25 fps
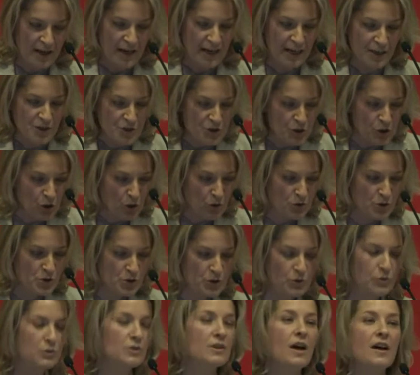
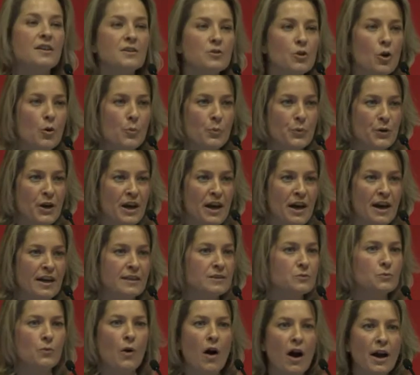NGOs could not
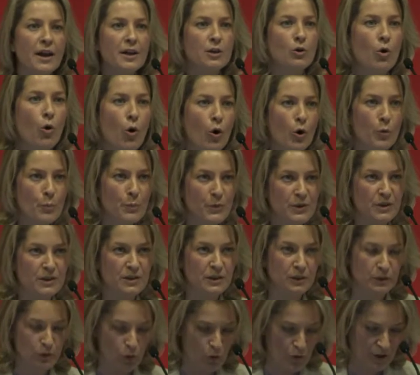comprehend why
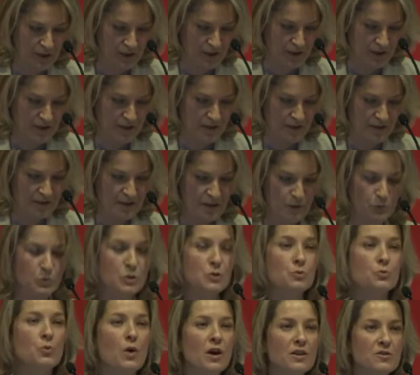corporate lawyers
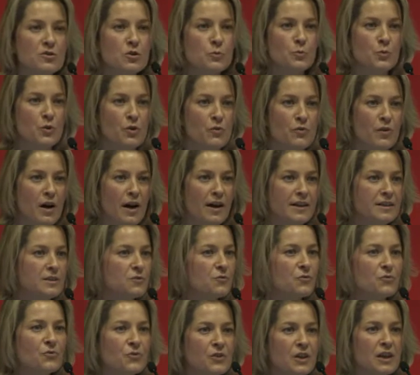would want to provide
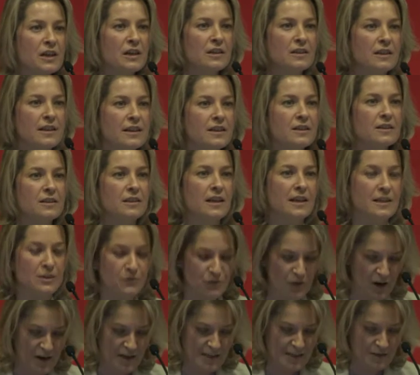free legal
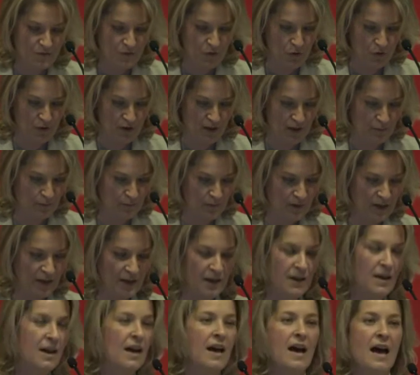advice for them.
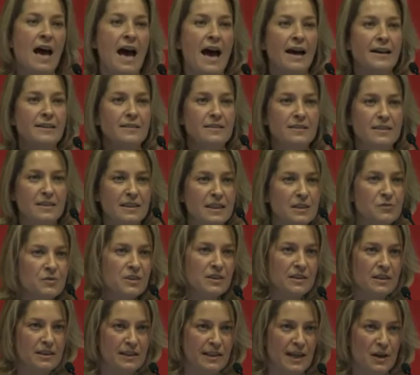And
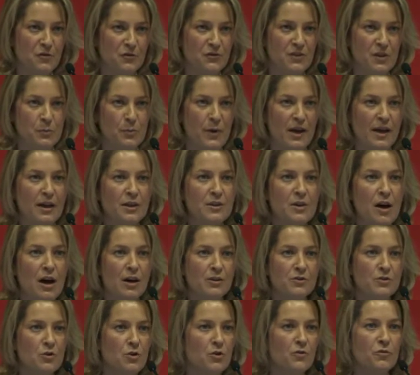given the lefty
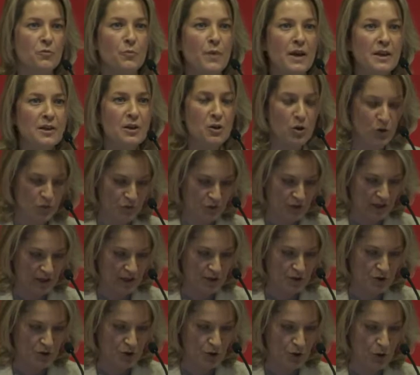background of many of the
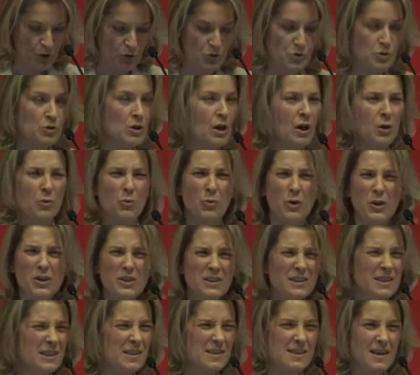NGOs,
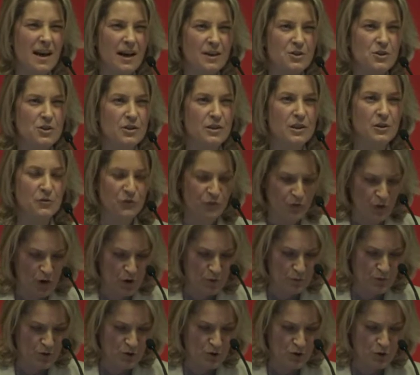weren't these actually
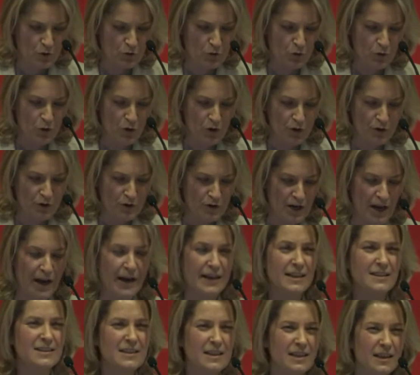firms who were
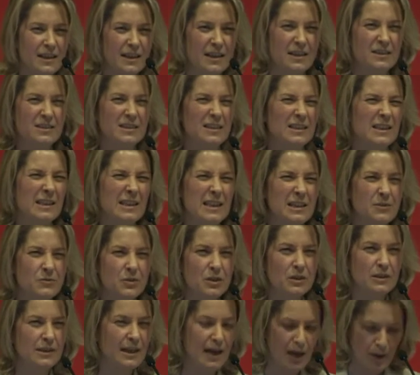acting in the
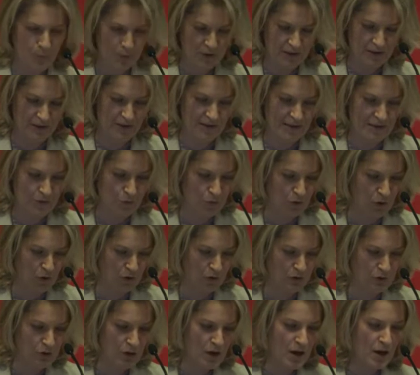evil capitalist
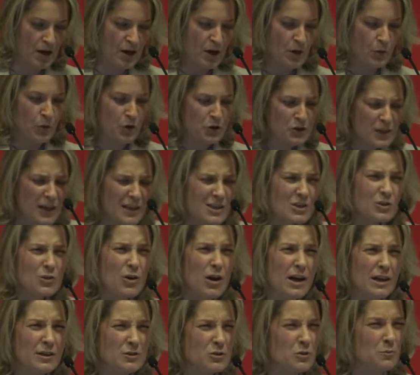world? Were they
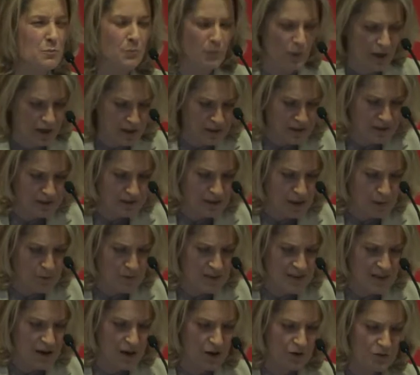trying to market
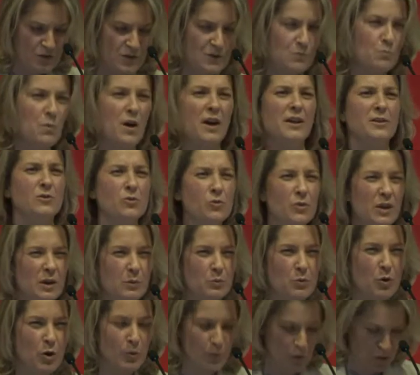themselves by doing
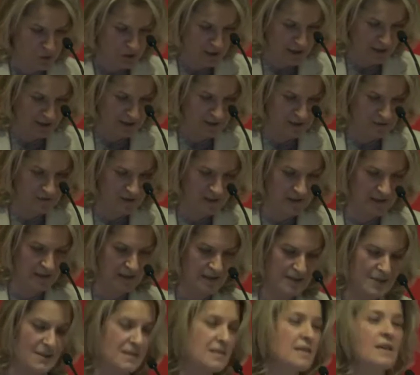pro bono
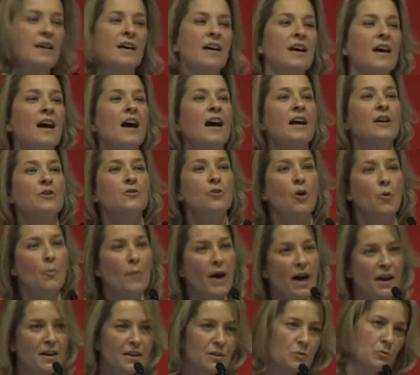activities? No
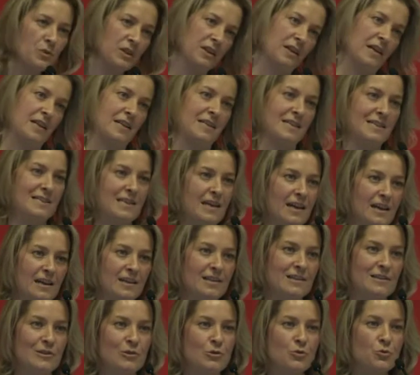matter what I
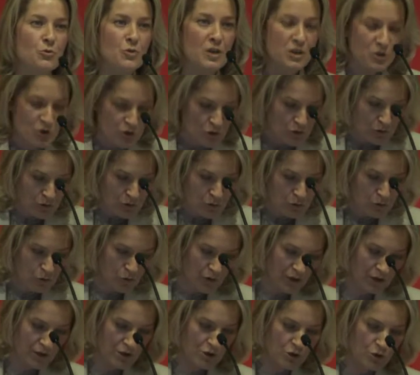said to, re to
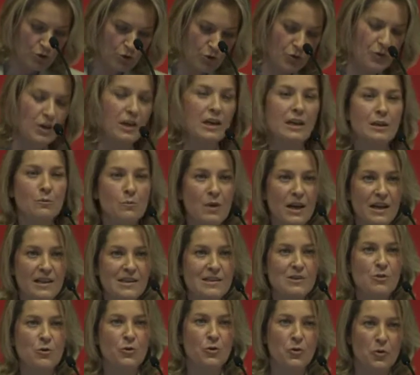reassure
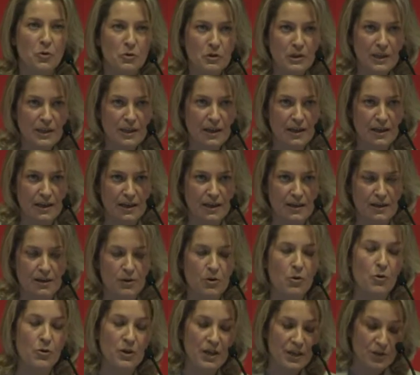inmates or, only, uh,
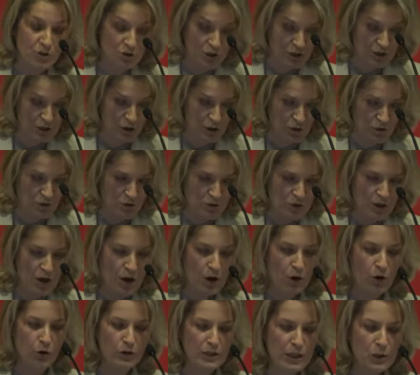or NGOs,
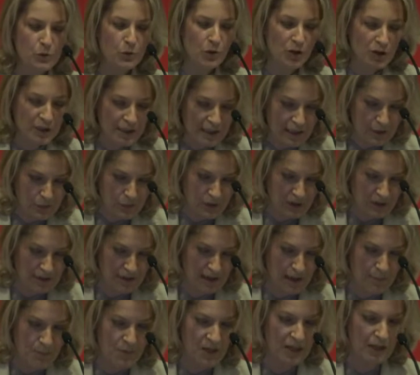only working with
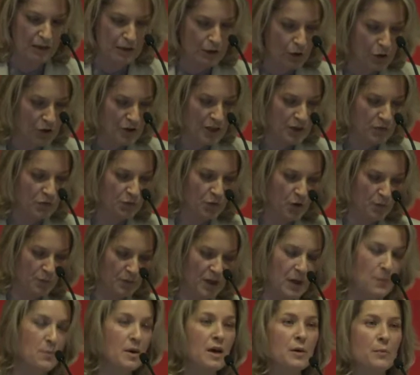them and learning from
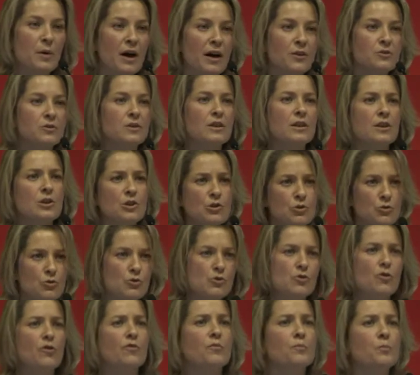them about
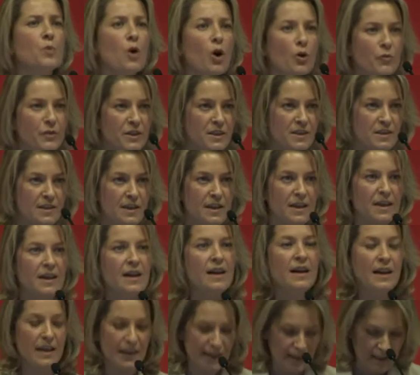issues of poverty,
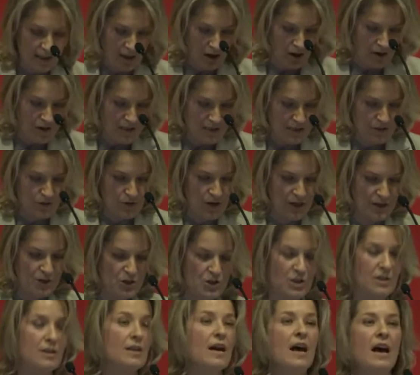
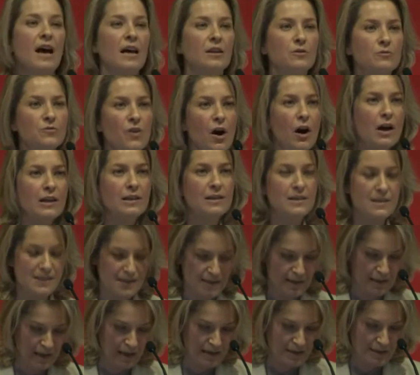incarceration, and
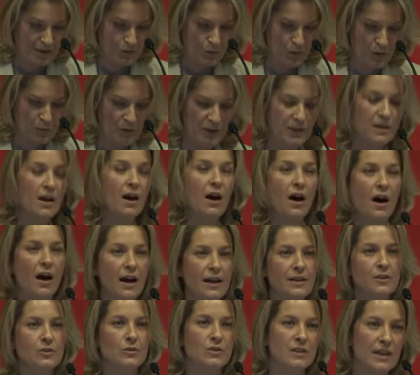violence against women,
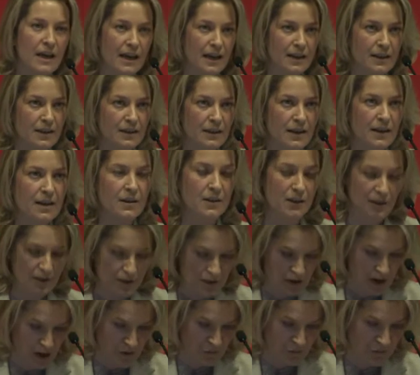I could gain their
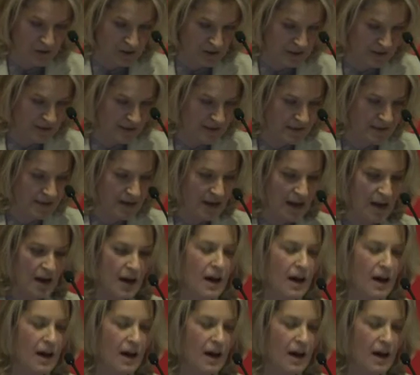confidence.